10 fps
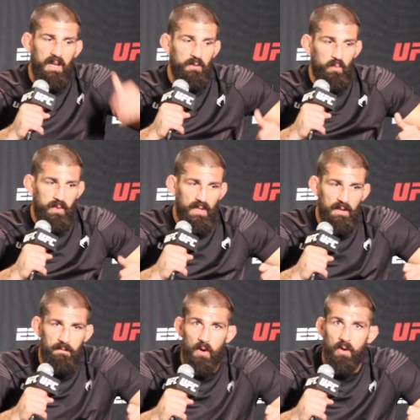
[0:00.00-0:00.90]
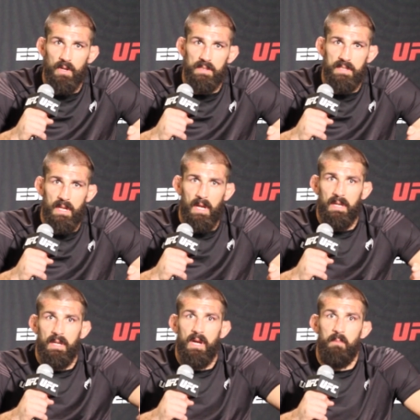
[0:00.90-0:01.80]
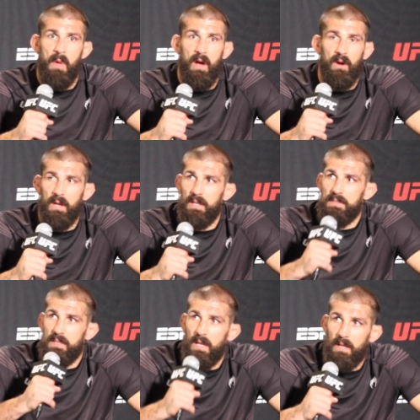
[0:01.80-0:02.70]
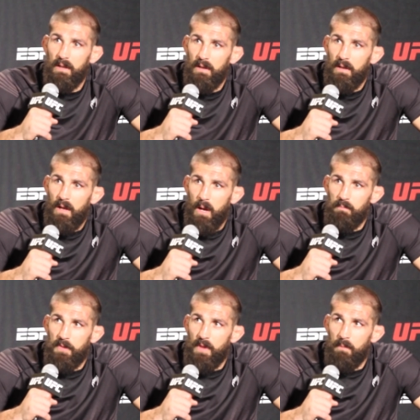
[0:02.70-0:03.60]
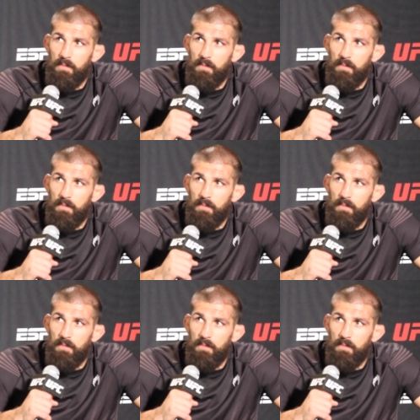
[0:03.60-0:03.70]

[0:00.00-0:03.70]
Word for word: can really focus and I can come out, and it's like I'm I'm